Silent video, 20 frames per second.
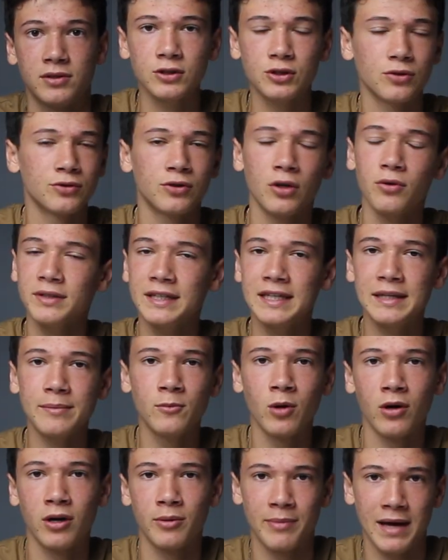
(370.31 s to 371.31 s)
So don't keep
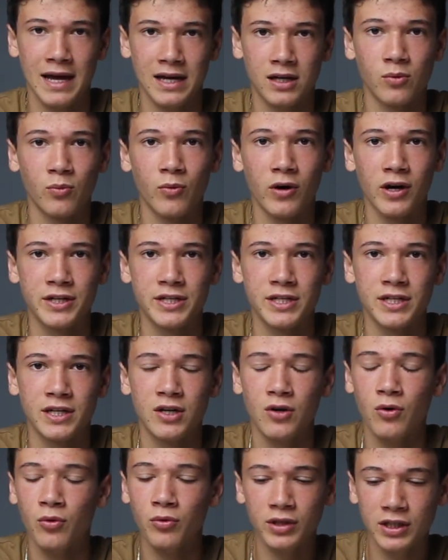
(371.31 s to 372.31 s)
going back and watching
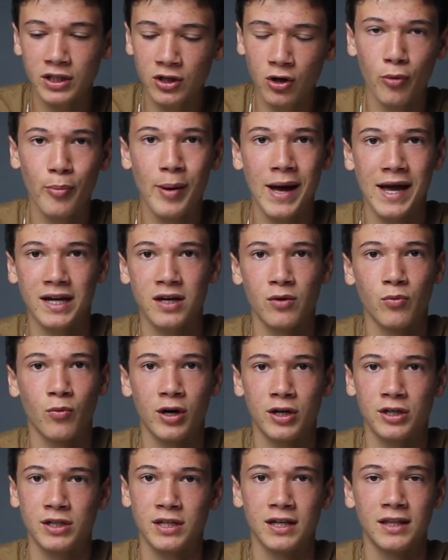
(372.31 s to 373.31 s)
it, only go back and
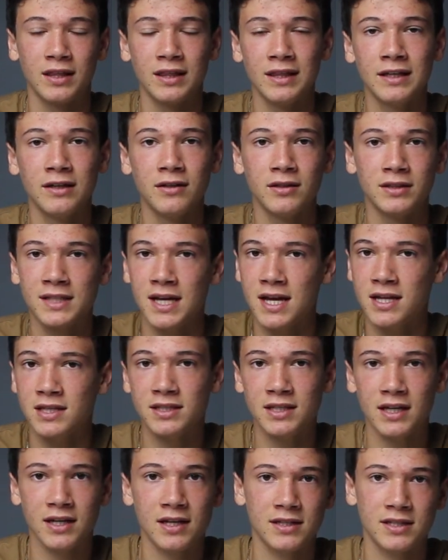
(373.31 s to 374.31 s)
watch like little
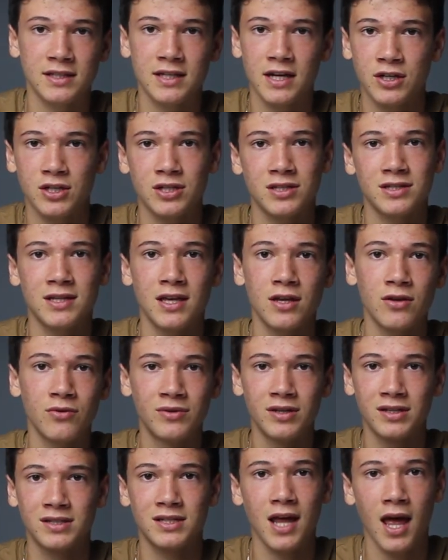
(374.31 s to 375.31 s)
10-second sections that you
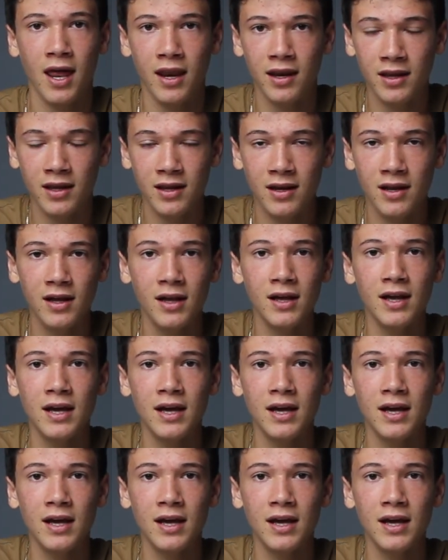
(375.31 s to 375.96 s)
just edited,